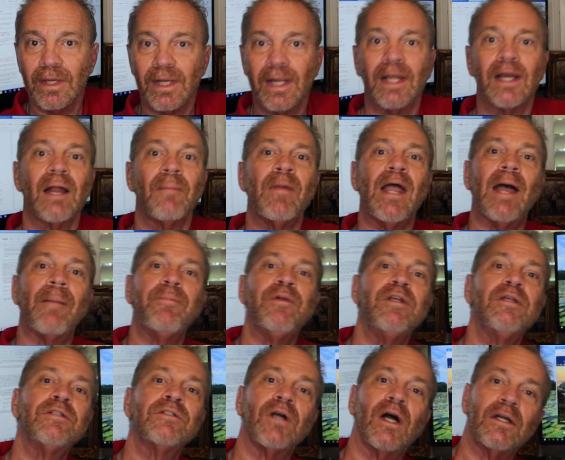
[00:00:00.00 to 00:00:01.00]
And I'm happy
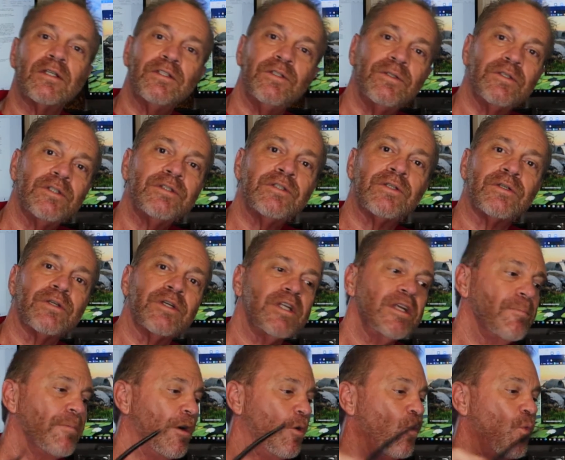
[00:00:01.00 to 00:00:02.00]
to talk to your attorney
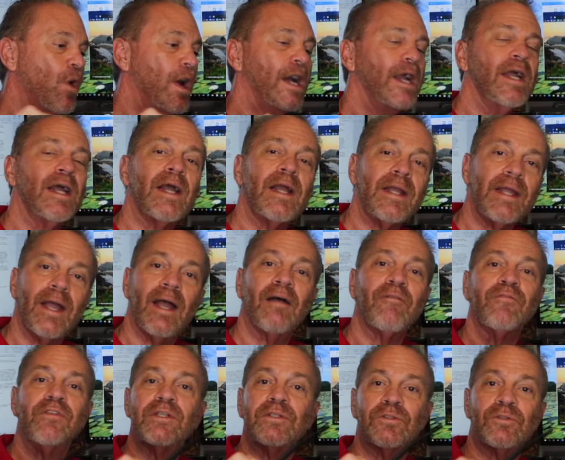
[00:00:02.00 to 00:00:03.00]
about why I
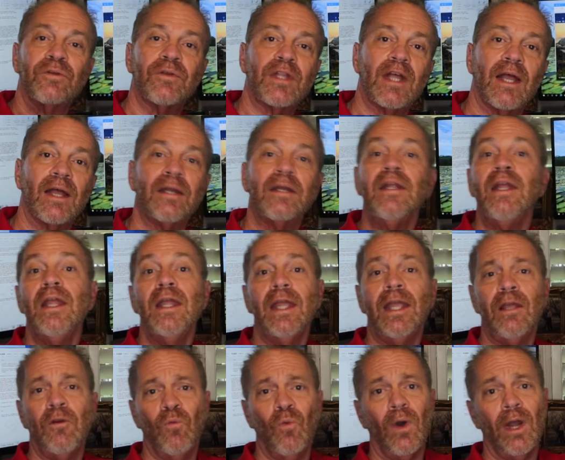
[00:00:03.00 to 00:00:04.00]
have this or that.
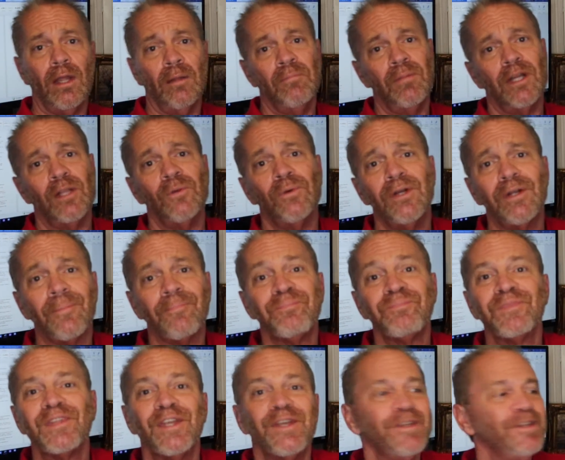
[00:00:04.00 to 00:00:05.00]
And why. And by the way,
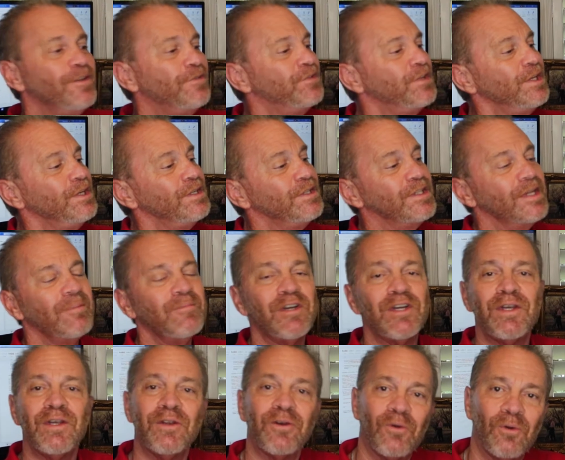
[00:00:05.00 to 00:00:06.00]
you've seen
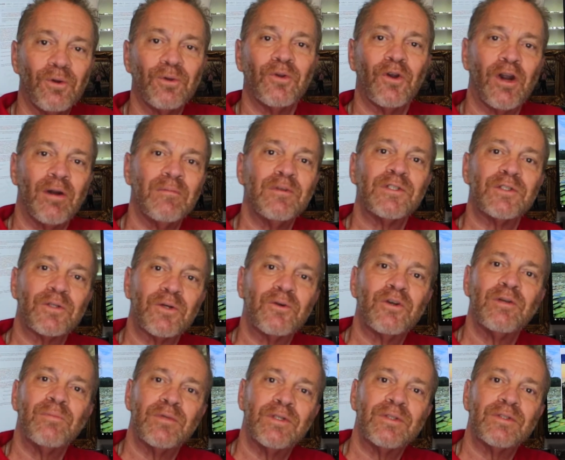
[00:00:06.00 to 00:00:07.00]
indemnity and hold harmless
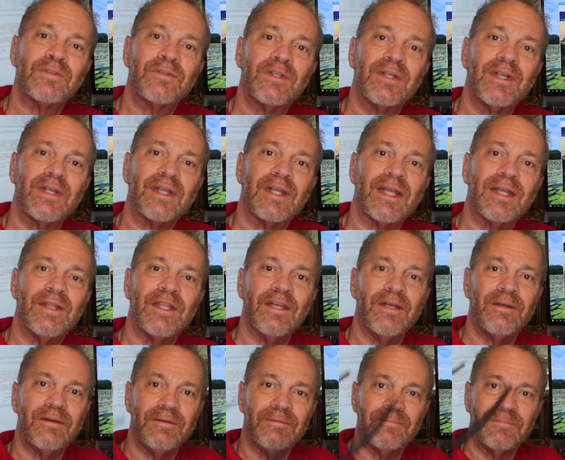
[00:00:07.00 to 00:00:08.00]
agreements. And
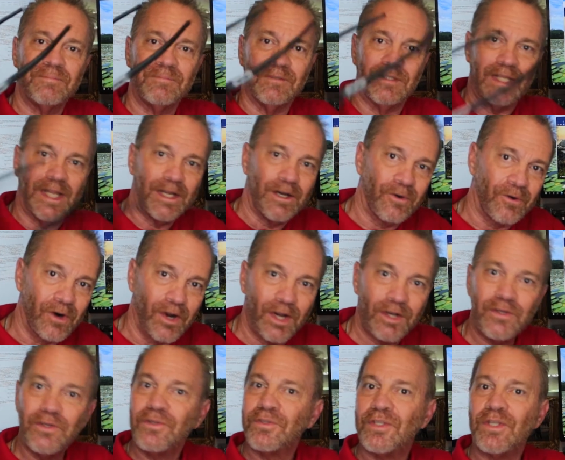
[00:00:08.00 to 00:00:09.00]
then later
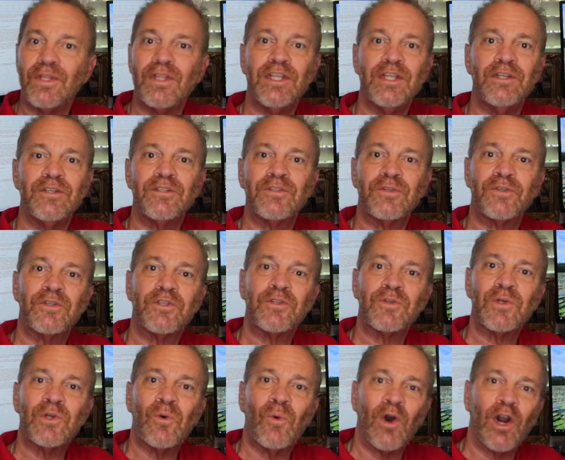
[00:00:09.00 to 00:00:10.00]
on, you see the insurance
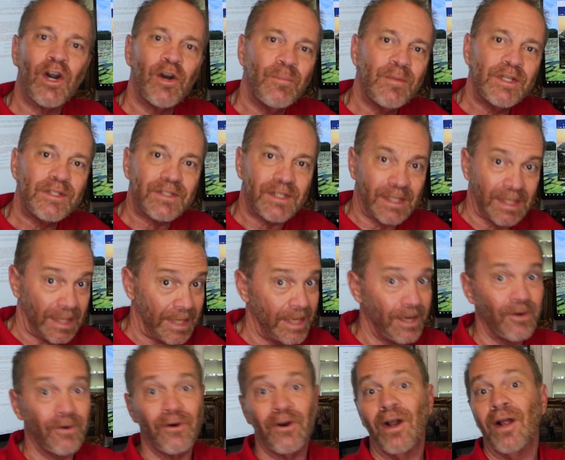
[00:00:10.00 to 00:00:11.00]
requirements. And
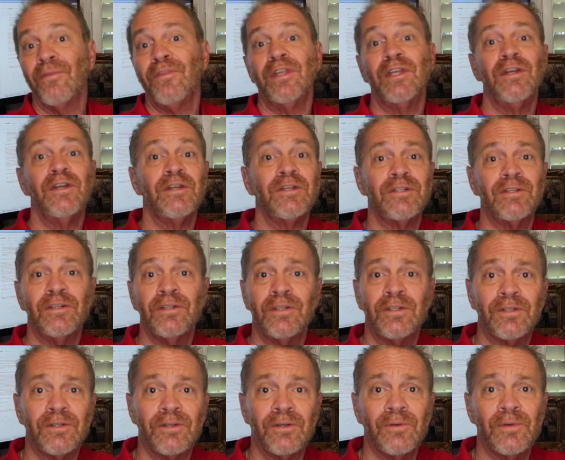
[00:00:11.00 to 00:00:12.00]
later on, the additional
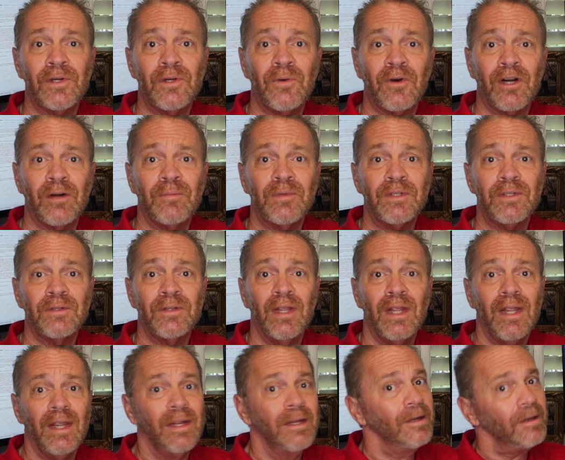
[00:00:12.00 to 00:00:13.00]
insured requirements.
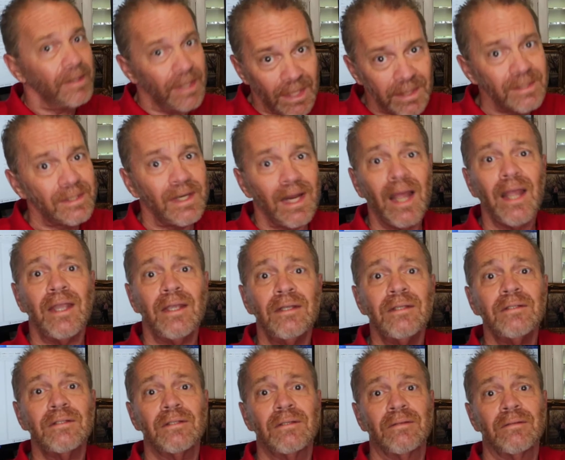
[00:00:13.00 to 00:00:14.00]
That's
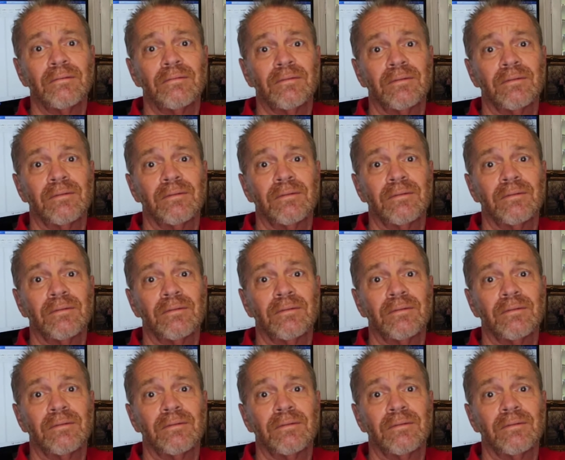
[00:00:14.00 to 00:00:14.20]
nice.